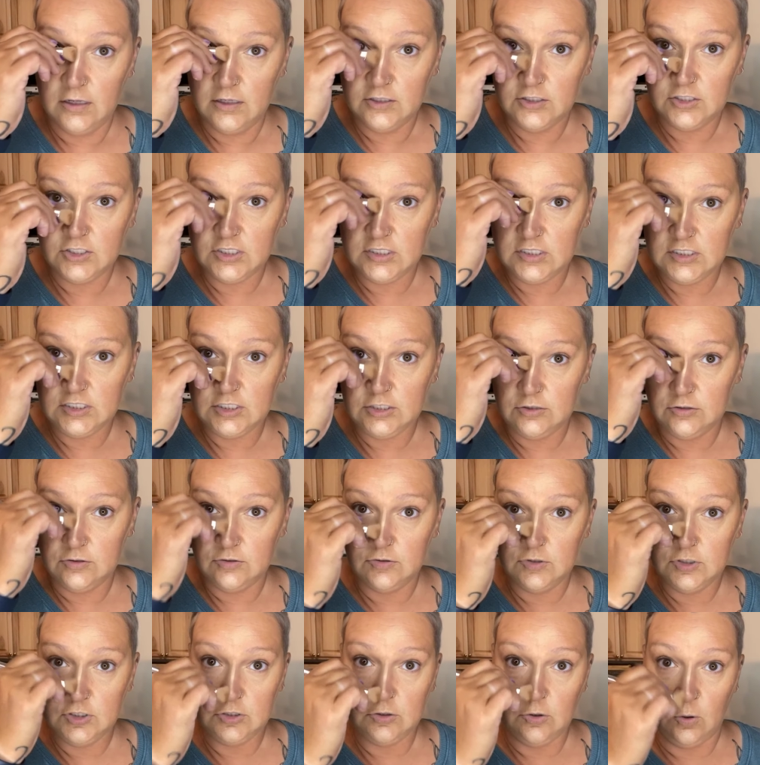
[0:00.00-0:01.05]
just
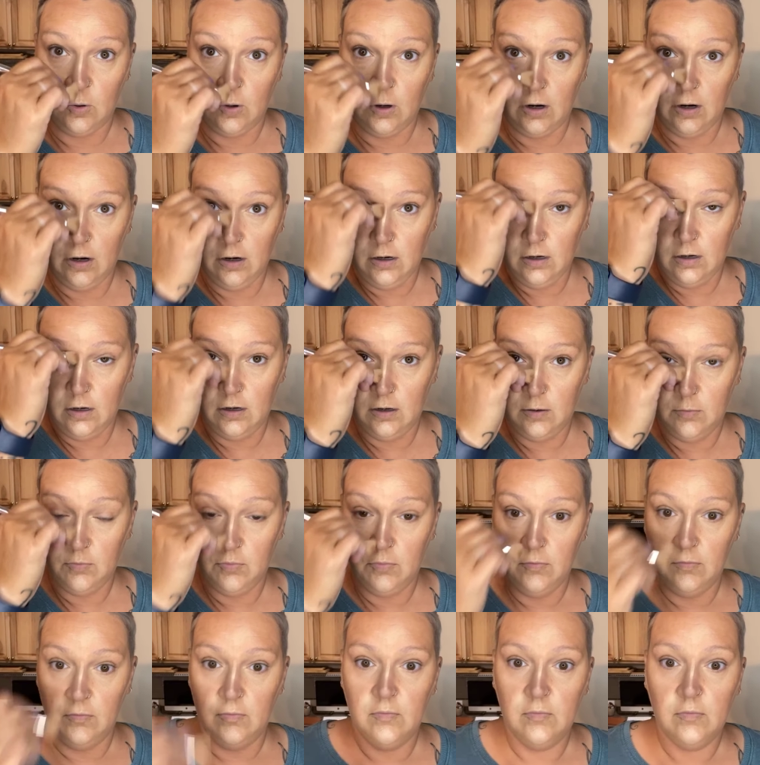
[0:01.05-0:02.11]
use your
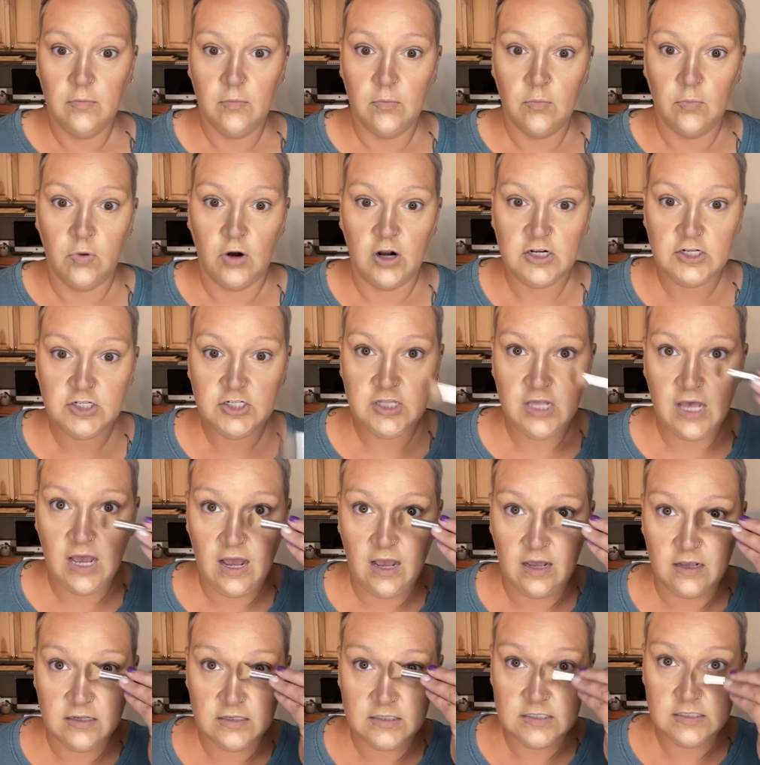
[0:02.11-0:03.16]
brush that
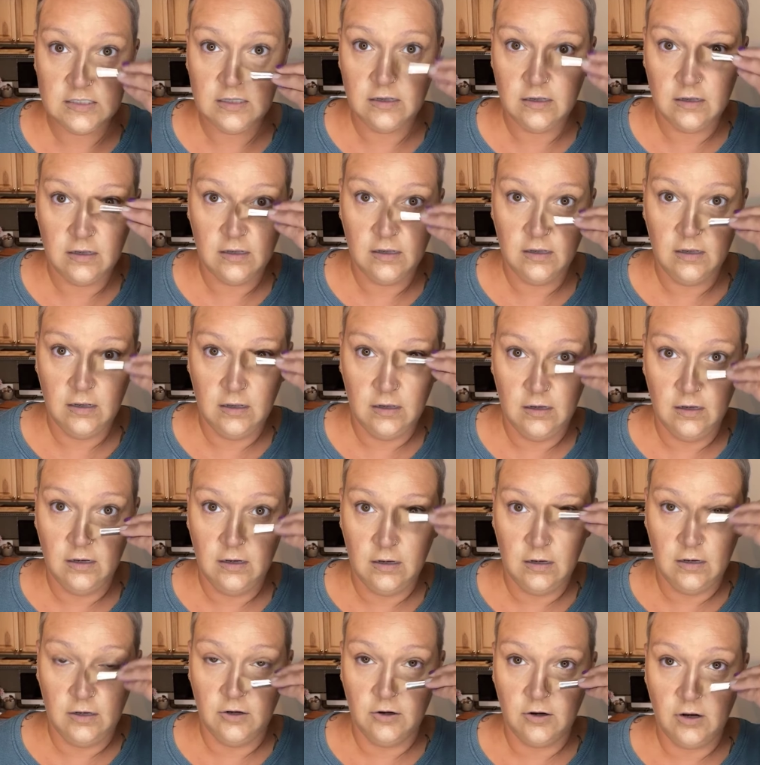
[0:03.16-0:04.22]
has
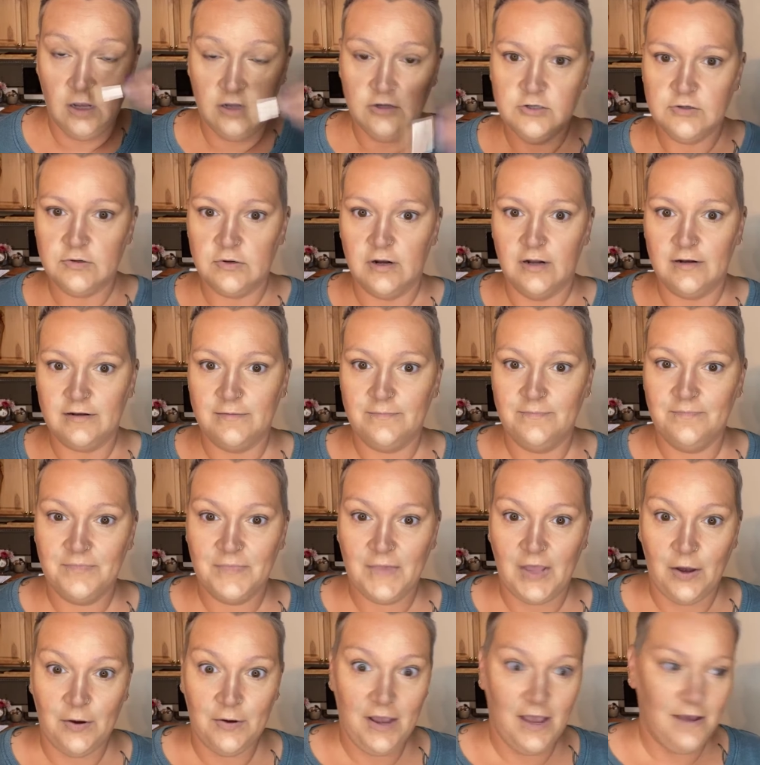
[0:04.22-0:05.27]
your contour on it.
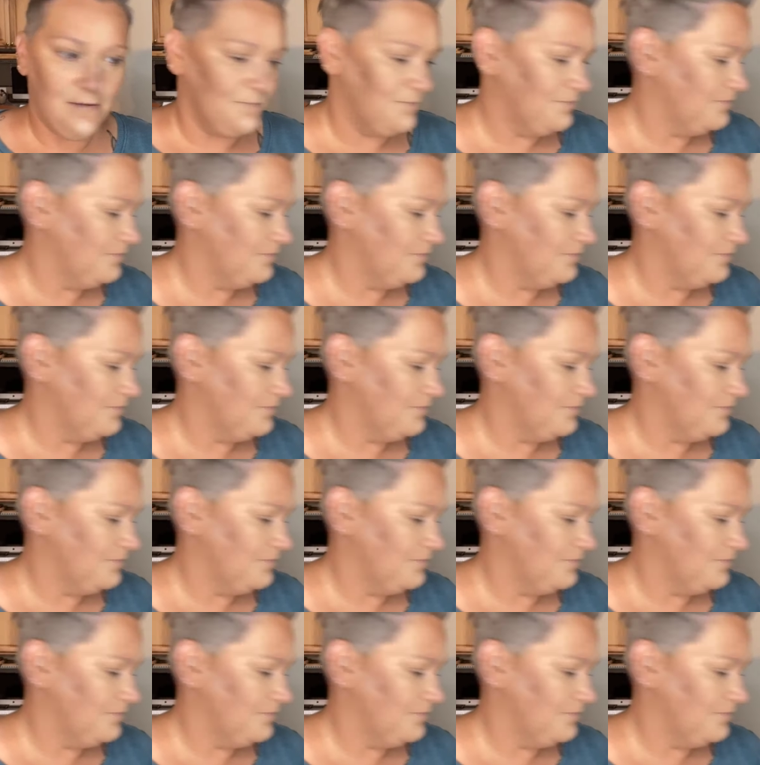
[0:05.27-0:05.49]
Okay,